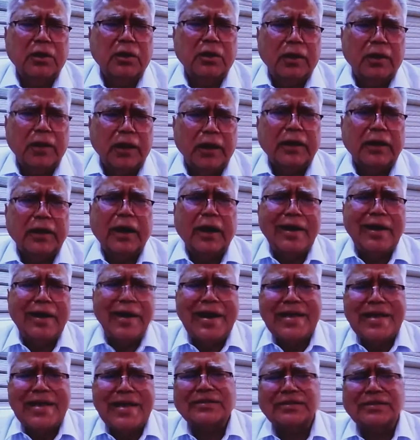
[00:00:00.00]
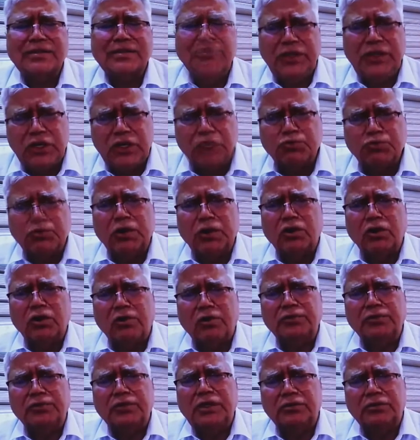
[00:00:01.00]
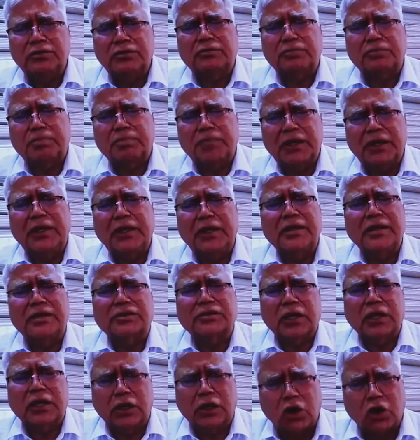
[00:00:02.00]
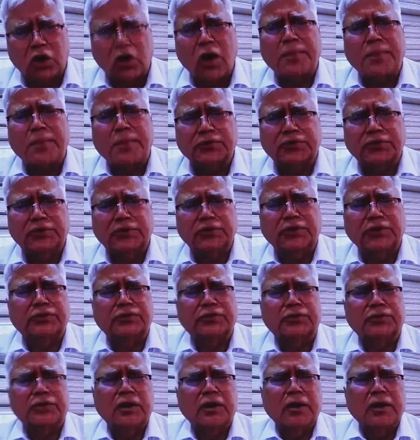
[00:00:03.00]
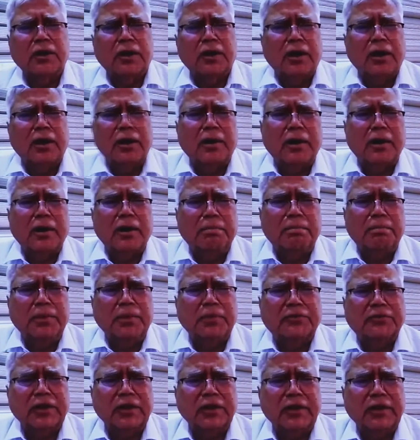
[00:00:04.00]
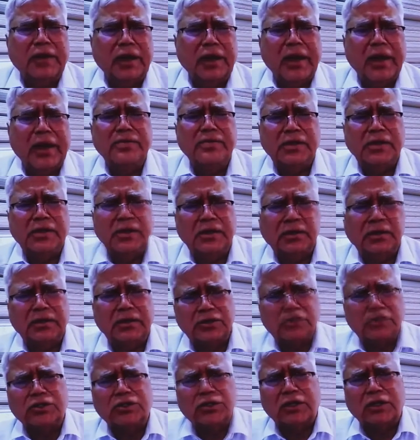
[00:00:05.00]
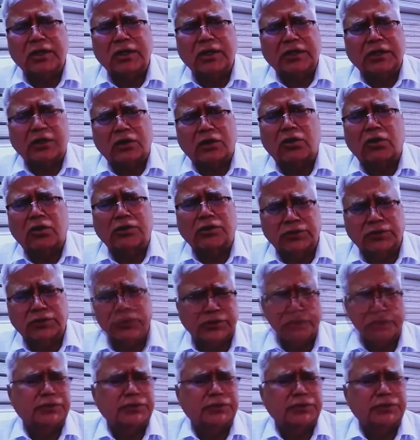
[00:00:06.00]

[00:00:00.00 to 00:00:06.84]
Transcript: and unless each one of these players adopts this uh, mission and the digital technologies,